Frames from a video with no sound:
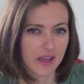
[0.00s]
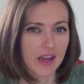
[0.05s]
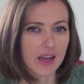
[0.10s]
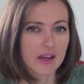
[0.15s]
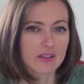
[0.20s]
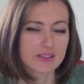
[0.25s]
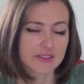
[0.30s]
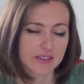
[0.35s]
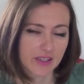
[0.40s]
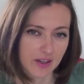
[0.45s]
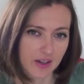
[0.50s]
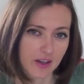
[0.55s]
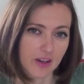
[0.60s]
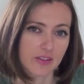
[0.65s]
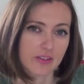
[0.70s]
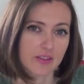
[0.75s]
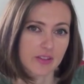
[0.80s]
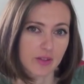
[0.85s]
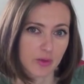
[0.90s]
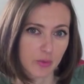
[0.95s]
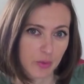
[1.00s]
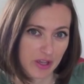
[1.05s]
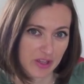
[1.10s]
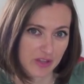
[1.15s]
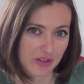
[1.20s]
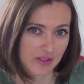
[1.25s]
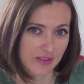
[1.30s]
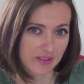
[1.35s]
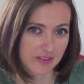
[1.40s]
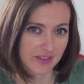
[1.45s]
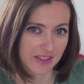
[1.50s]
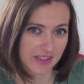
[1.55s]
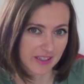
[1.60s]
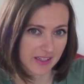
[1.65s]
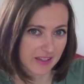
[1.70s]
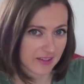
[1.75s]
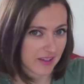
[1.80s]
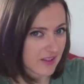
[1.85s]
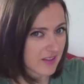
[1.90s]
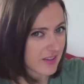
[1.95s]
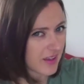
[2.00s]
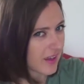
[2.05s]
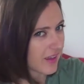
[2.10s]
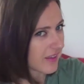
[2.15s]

how to ask questions in English.